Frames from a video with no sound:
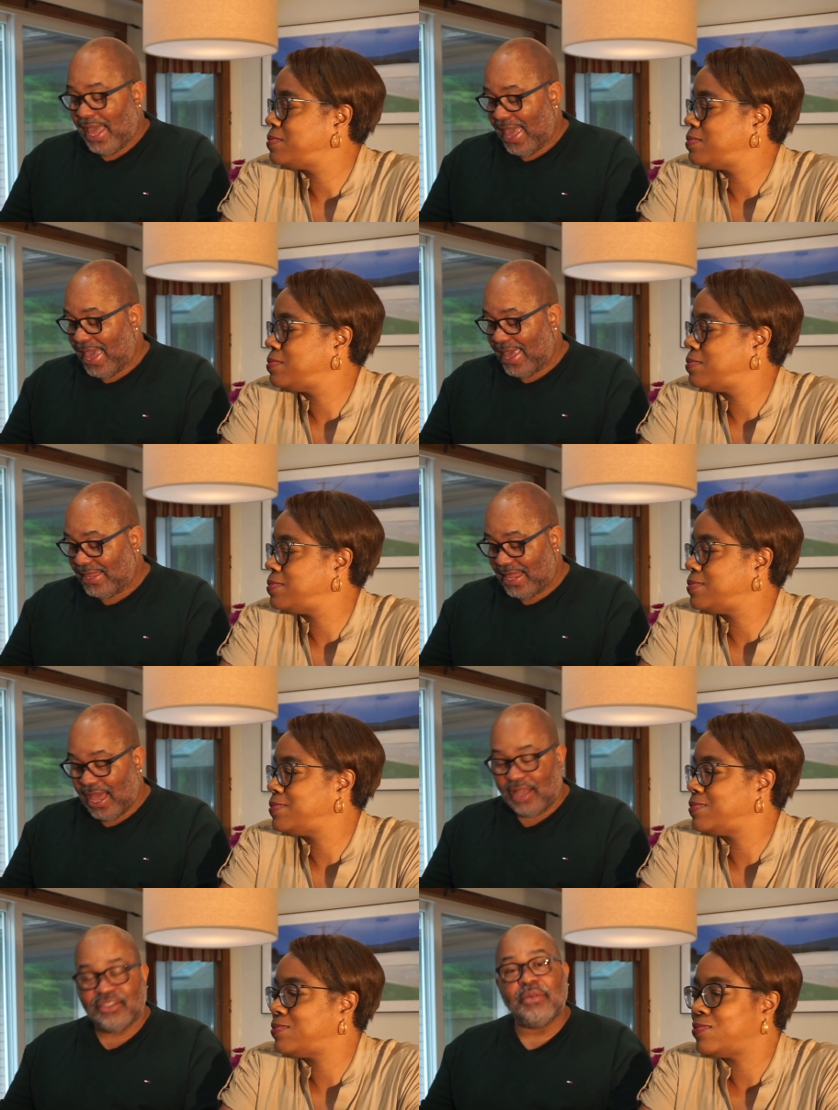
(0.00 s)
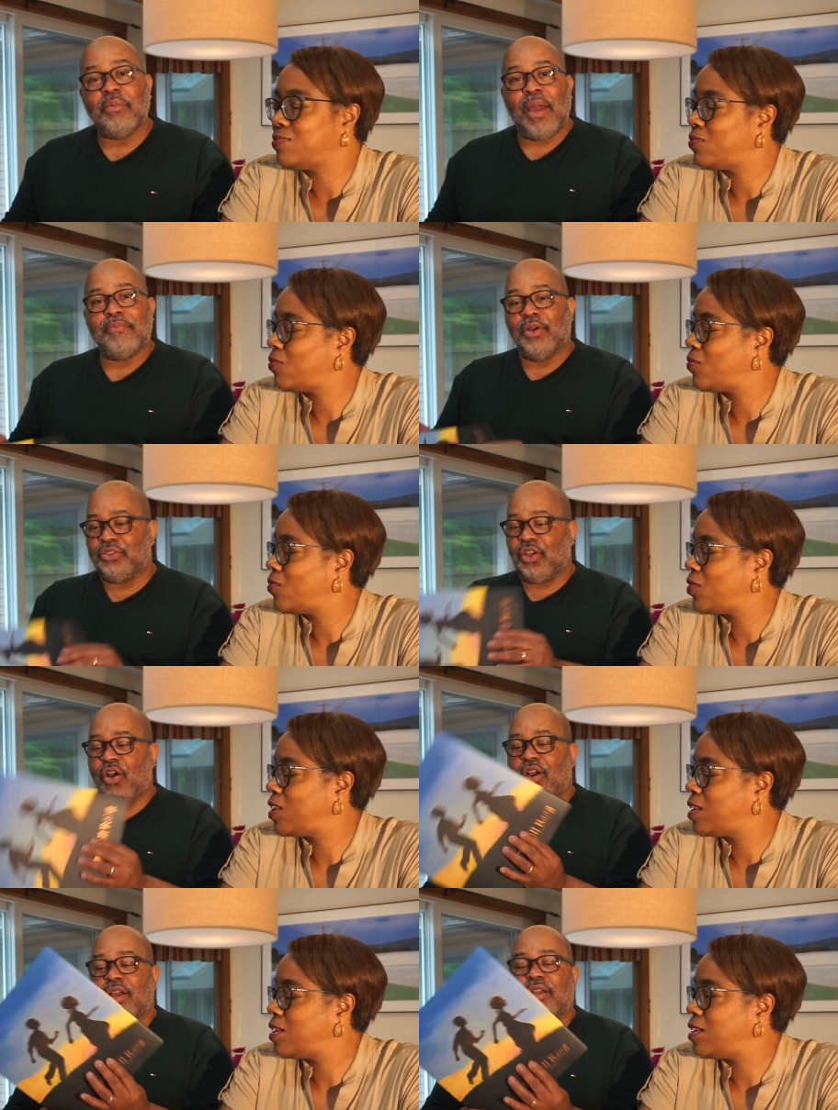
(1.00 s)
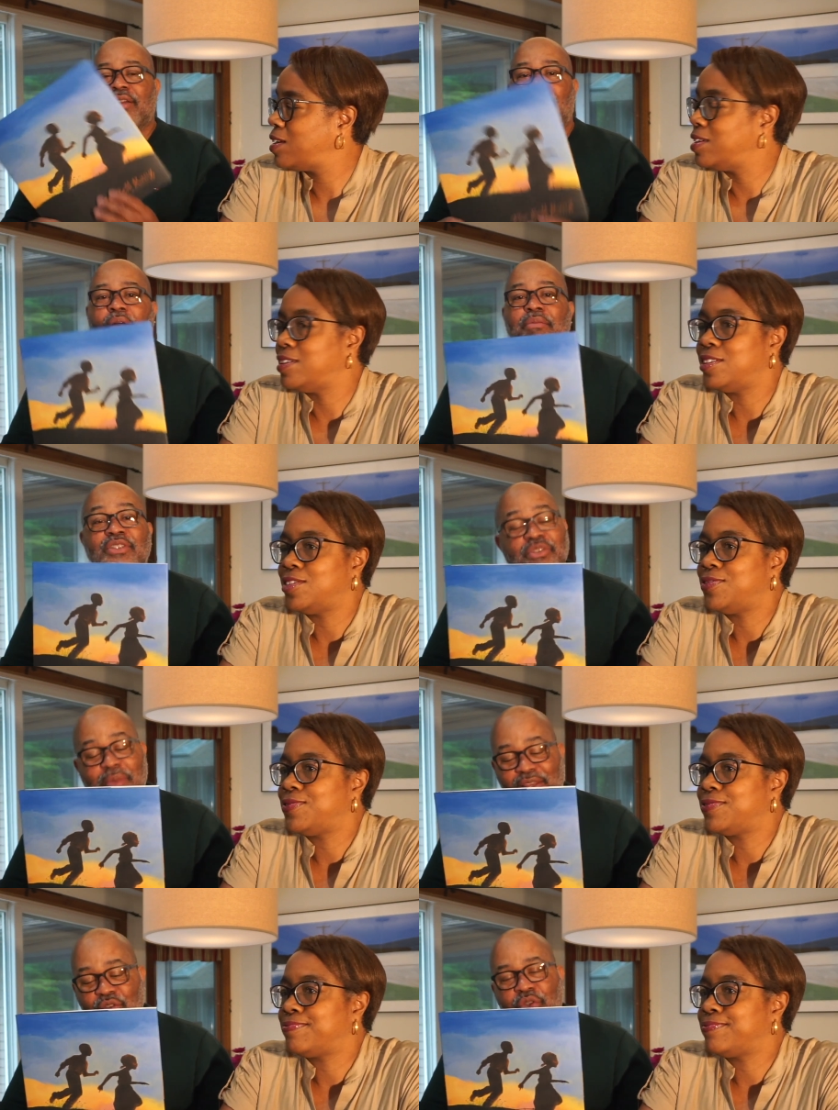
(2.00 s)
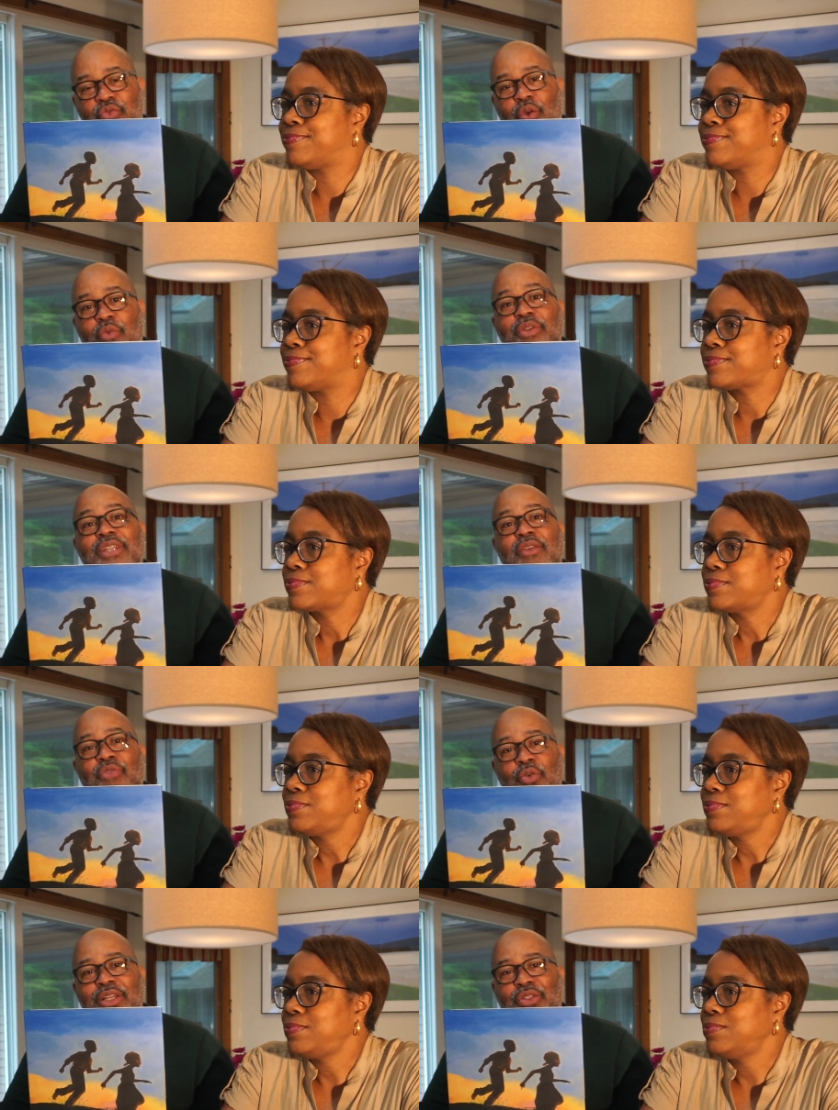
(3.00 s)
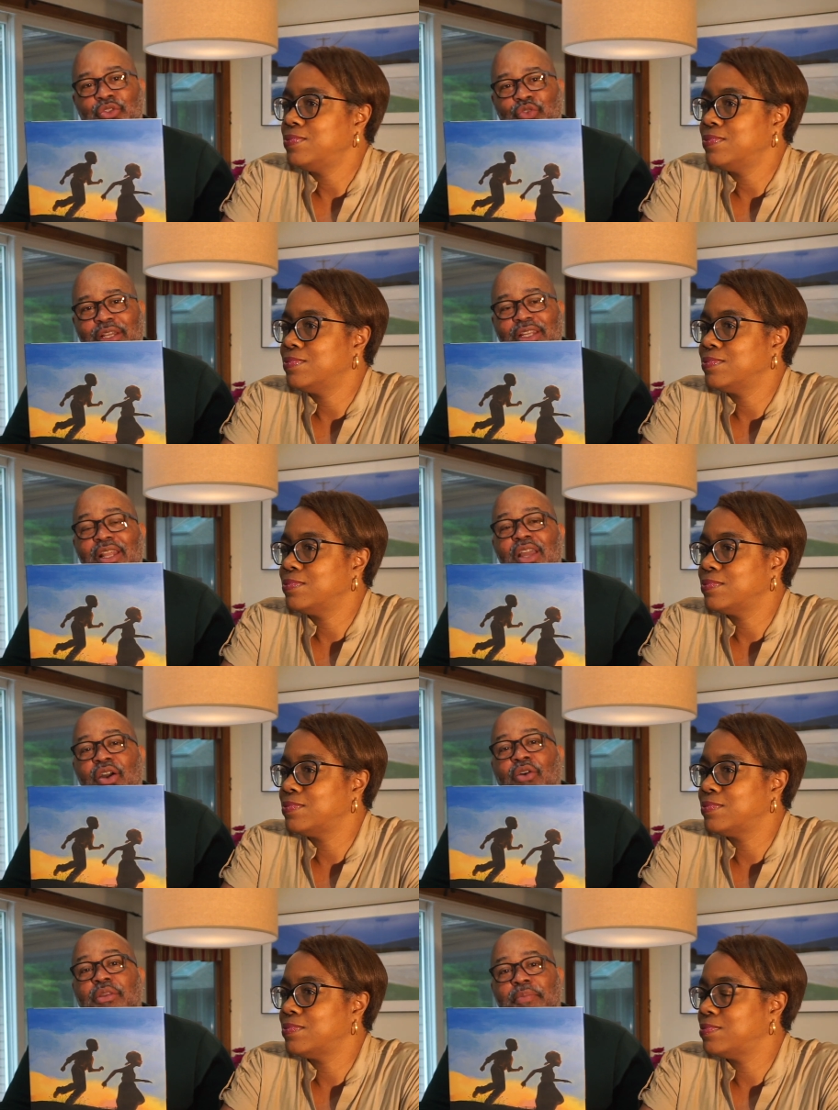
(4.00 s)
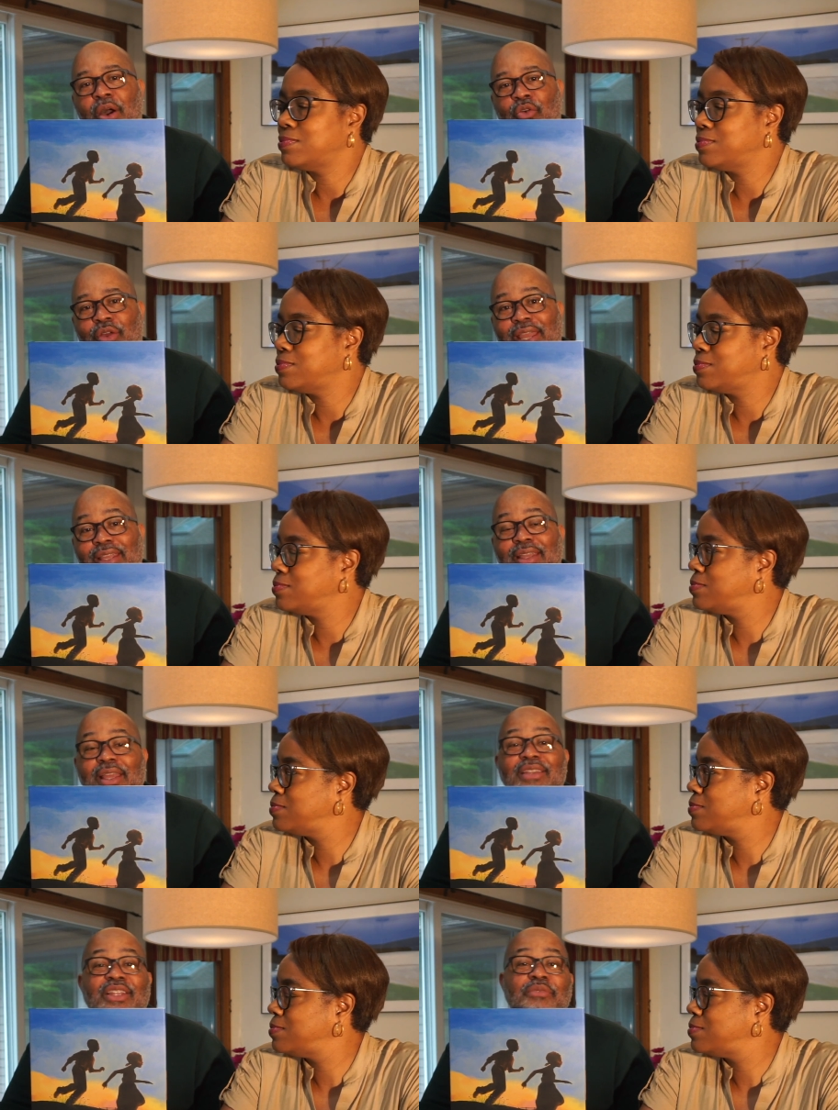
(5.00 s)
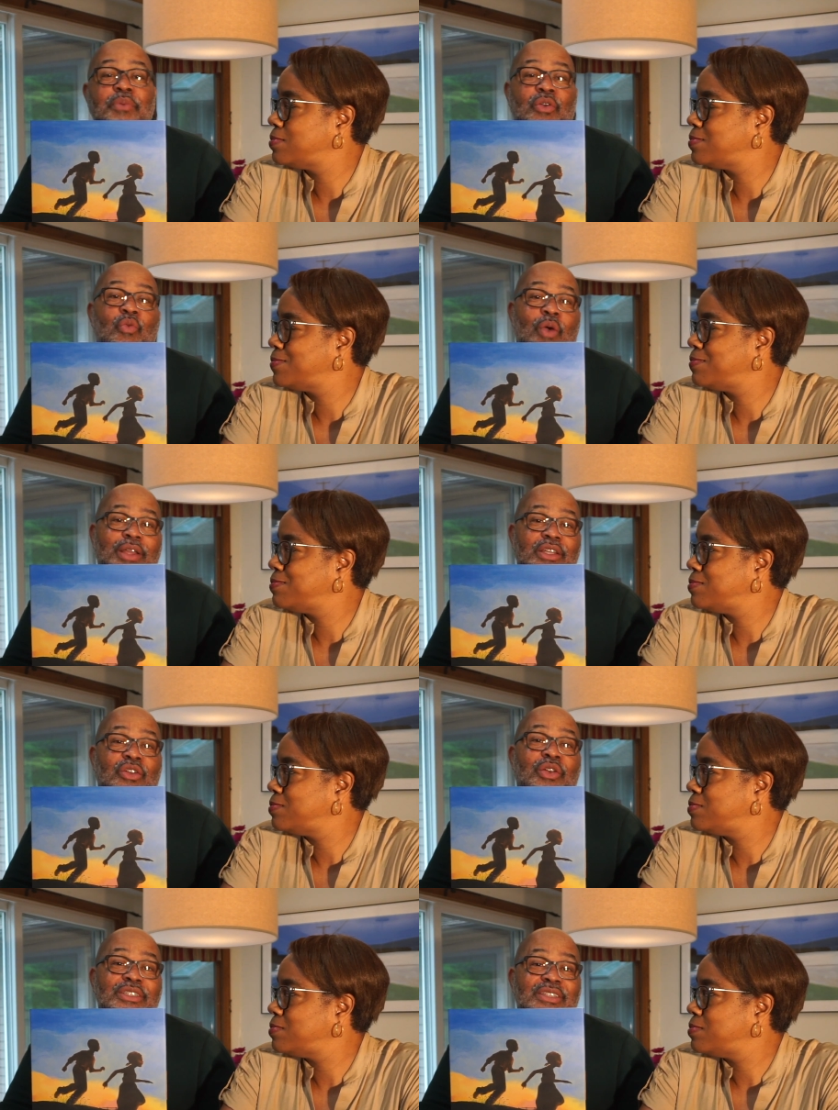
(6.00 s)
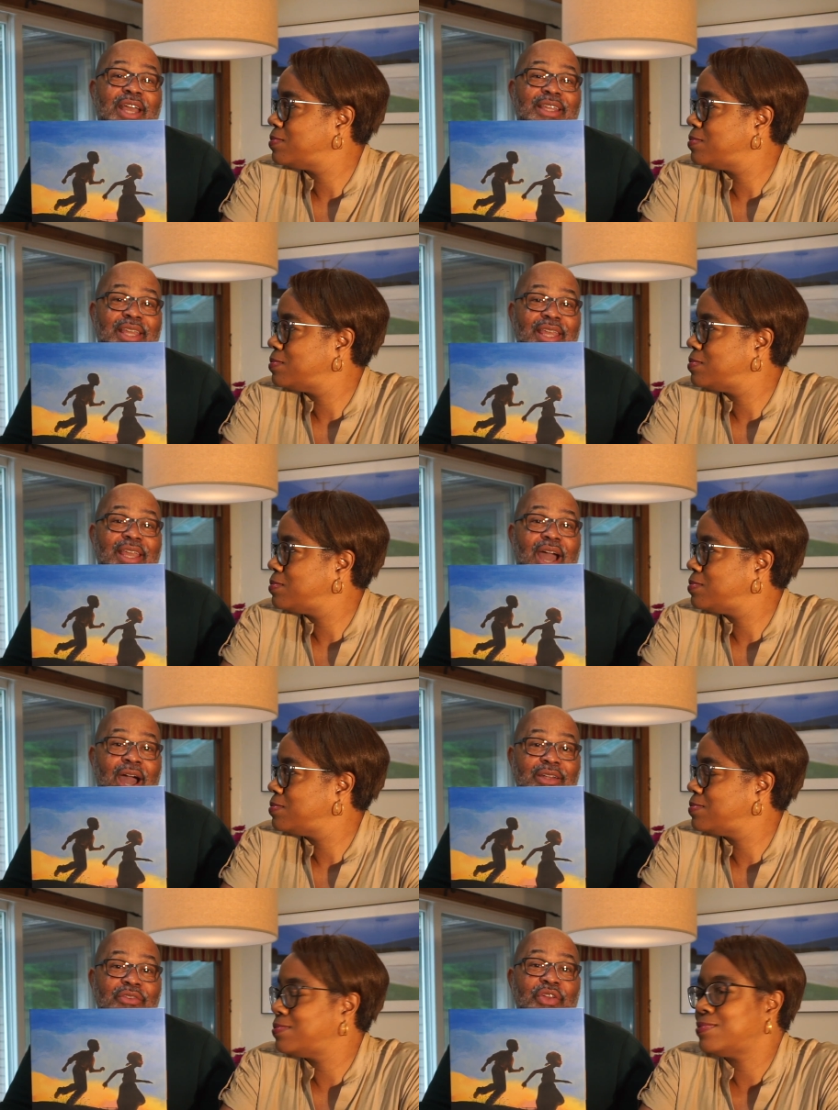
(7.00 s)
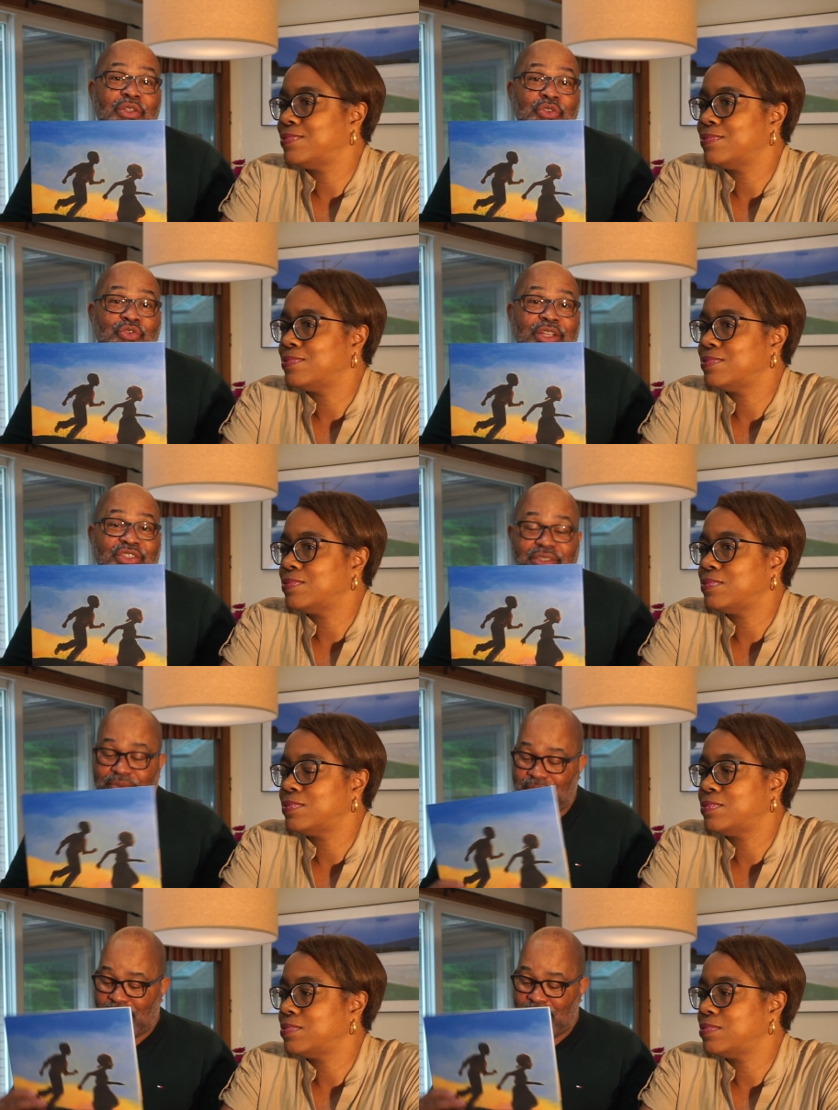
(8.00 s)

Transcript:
Speaker 1: And some of my books are, um, this is my newest one, which I wrote and illustrated, called The Bell Rang. This book won the Coretta Scott King Honor for Illustration.